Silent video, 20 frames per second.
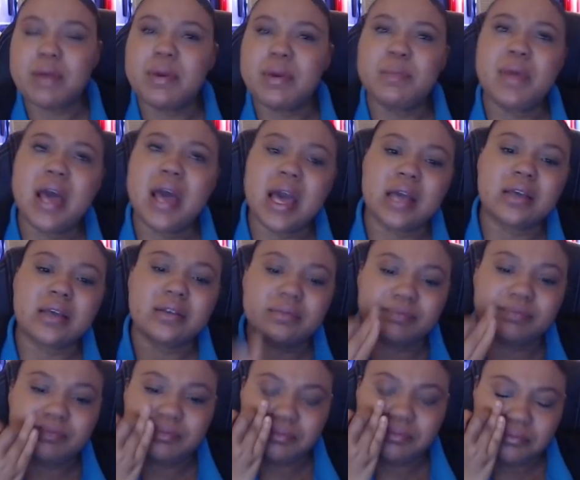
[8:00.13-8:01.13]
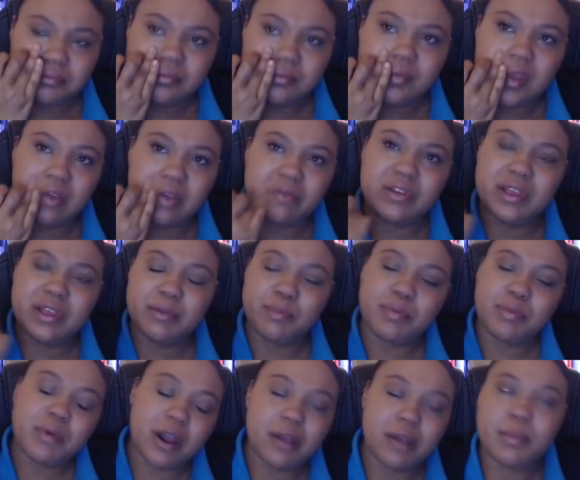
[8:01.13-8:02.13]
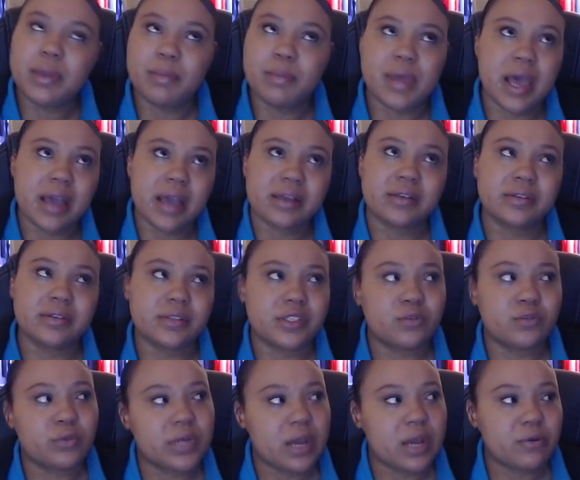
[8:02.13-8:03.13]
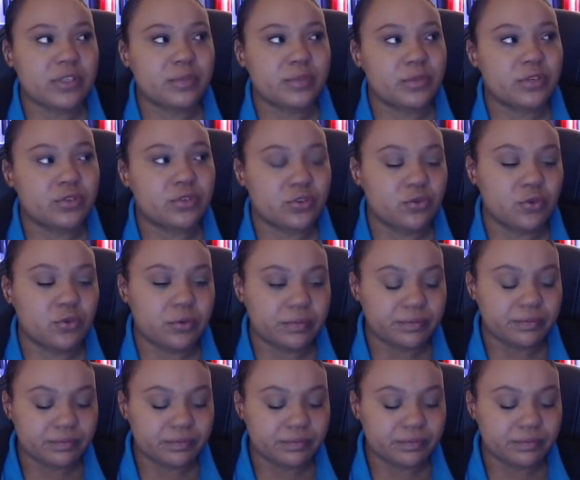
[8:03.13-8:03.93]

me back. It really brought me back to when I was in middle school.